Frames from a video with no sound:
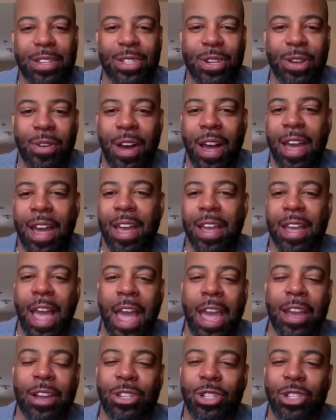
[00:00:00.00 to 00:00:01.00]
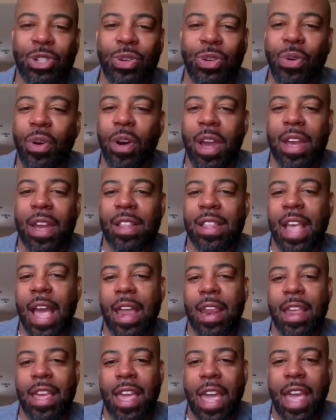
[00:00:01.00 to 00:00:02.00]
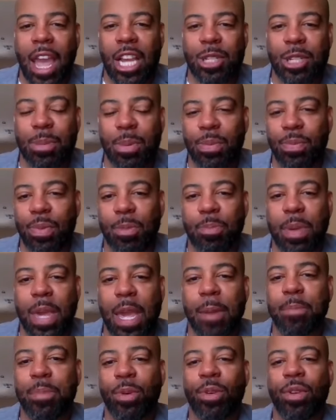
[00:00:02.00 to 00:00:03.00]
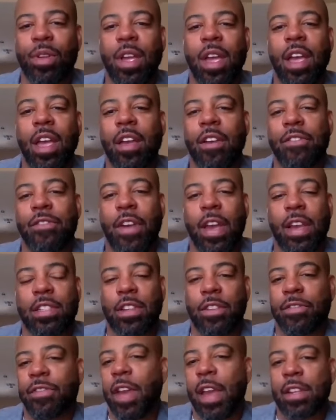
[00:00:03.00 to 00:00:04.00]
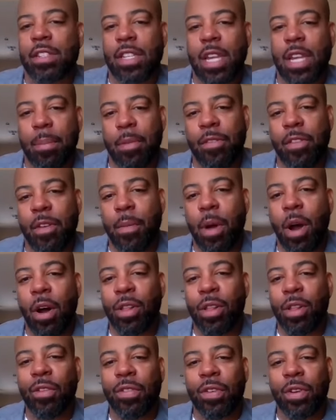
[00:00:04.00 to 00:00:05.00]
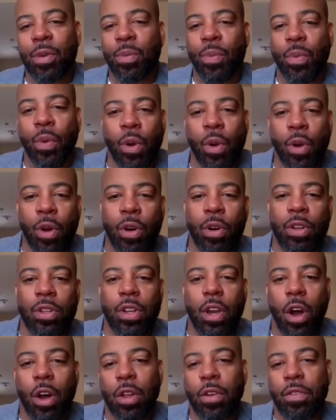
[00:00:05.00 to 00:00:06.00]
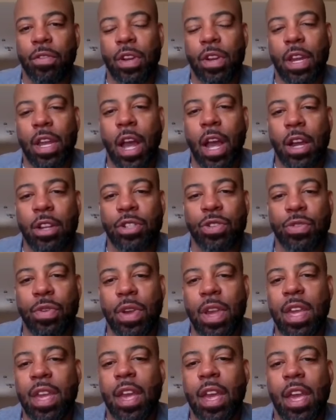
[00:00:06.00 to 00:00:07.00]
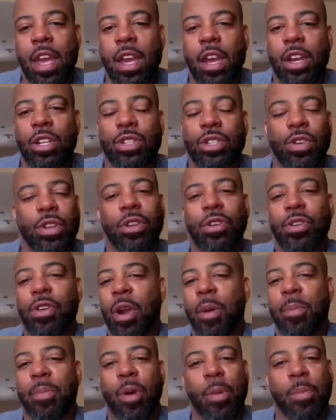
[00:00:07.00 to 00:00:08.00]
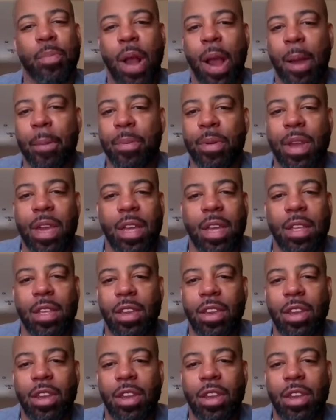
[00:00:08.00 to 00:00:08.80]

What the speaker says: So I enjoyed that engagement with people face to face, coming from all over the world, all over the country, to a little airport property.